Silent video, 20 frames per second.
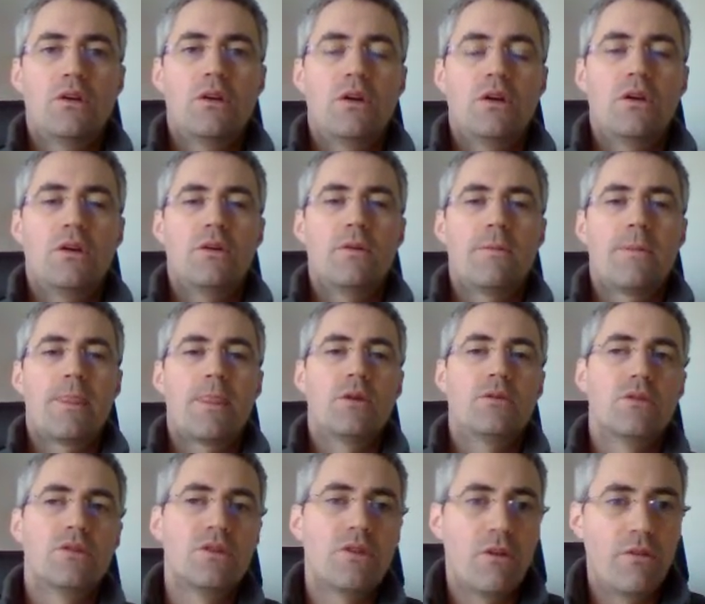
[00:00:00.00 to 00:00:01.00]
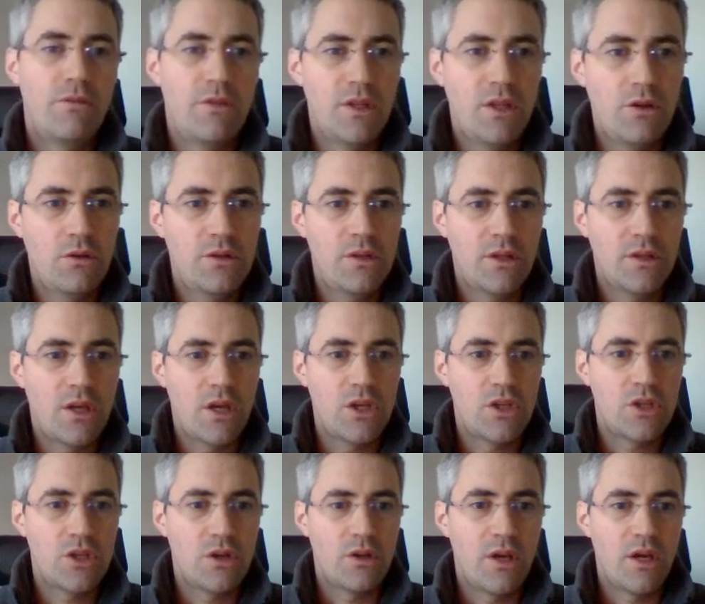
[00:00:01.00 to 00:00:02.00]
another video that
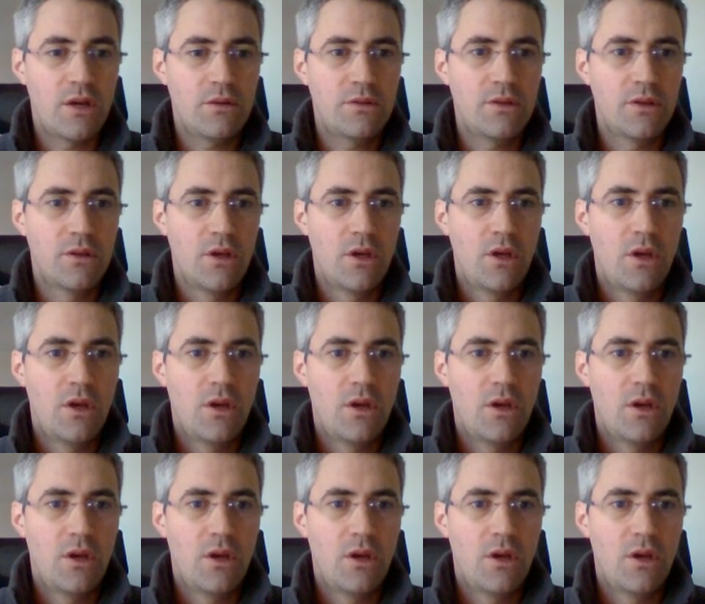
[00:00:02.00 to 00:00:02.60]
I shared out.